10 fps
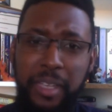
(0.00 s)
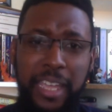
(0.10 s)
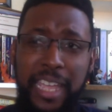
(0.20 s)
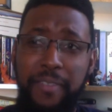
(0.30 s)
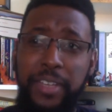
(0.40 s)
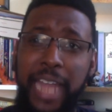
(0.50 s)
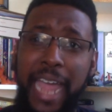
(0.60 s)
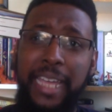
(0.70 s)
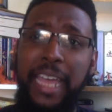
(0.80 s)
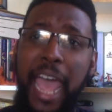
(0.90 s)
even
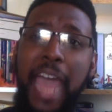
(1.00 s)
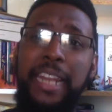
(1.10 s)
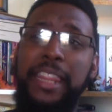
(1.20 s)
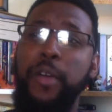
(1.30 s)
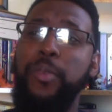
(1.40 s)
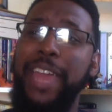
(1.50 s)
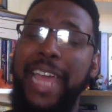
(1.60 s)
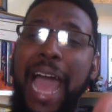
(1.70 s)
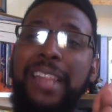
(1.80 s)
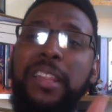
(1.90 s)
like, and there,
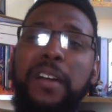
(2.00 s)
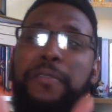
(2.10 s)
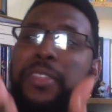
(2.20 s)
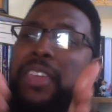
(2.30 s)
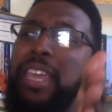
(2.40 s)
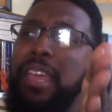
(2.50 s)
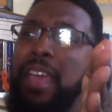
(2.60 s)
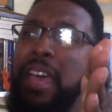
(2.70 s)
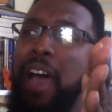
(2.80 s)
like, I love the